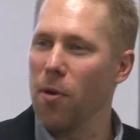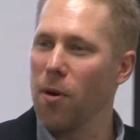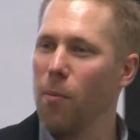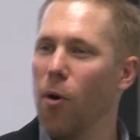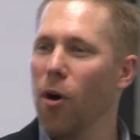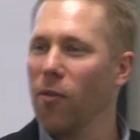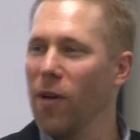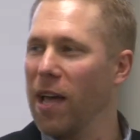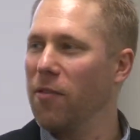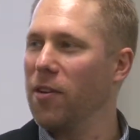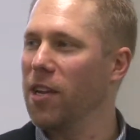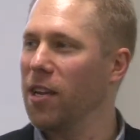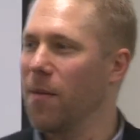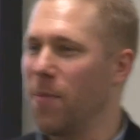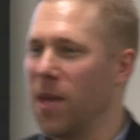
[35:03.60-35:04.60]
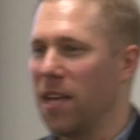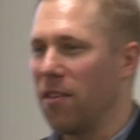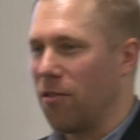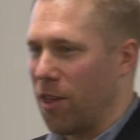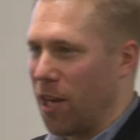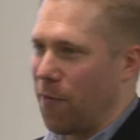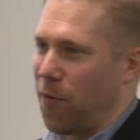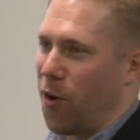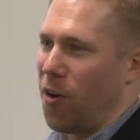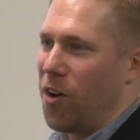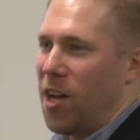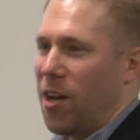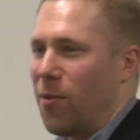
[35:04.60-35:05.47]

are more likely to be civil,